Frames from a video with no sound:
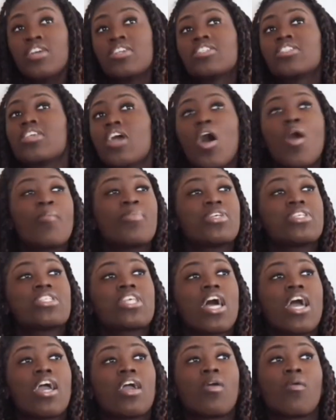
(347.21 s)
So I'm just
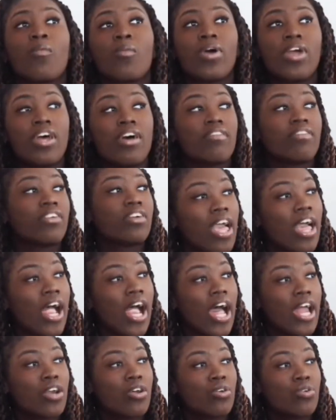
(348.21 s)
like, whatever.
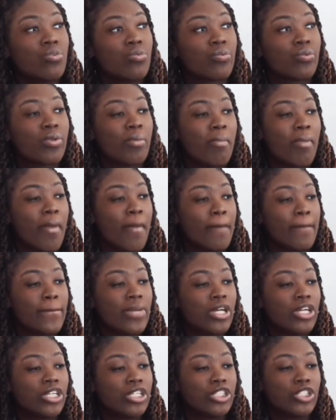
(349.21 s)
I don't
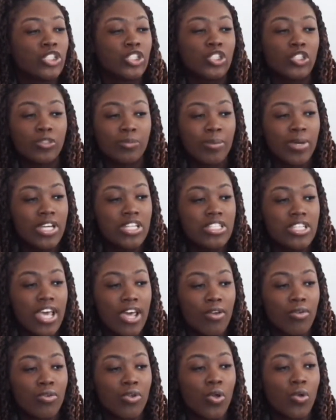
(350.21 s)
remember too much.
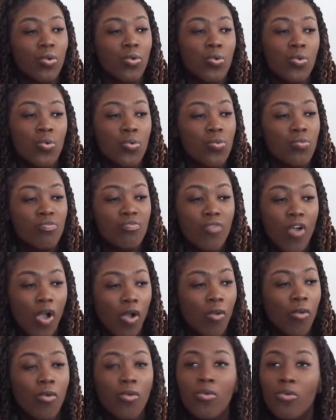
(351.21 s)
I don't know who
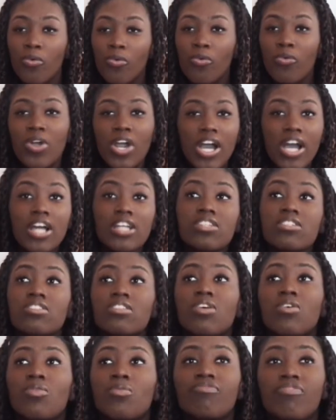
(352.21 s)
fought who. I just
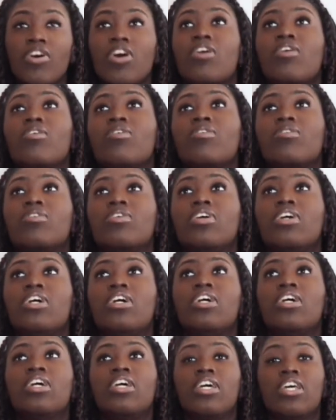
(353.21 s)
know fought
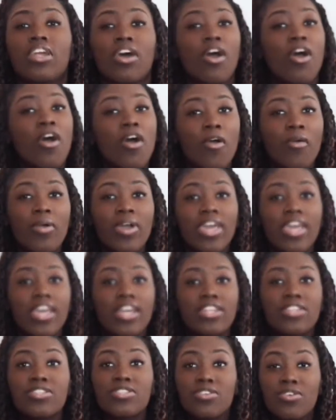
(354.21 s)
in the hallway
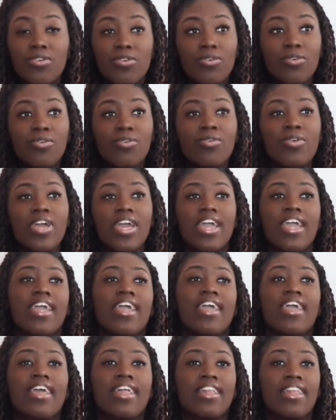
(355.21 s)
of the school,
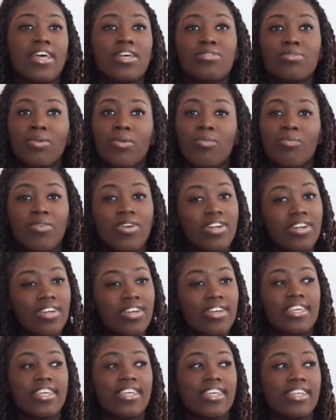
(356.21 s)
and that's what it
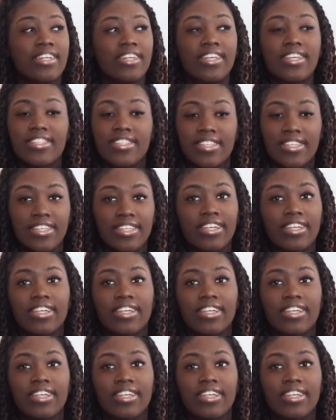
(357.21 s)
was, and that's it.